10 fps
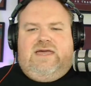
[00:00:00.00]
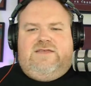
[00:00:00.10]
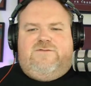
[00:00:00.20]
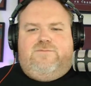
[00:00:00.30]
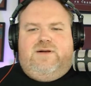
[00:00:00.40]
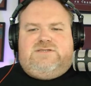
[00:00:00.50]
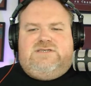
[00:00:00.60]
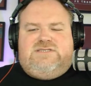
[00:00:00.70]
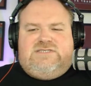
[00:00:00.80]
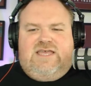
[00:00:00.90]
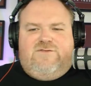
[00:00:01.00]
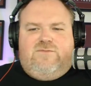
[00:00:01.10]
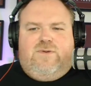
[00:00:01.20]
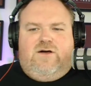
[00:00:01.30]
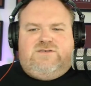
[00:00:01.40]
8 from Budgie.
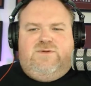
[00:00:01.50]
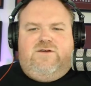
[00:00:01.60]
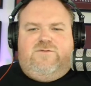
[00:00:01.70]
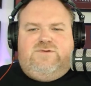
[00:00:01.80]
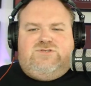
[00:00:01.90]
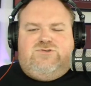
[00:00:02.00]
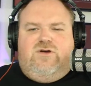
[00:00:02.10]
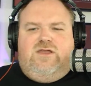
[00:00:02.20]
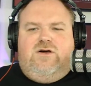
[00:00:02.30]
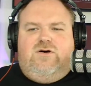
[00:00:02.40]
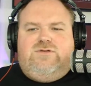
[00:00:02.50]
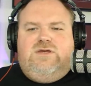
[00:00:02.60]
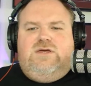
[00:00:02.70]
7, passed a bit off, but he was trying hard.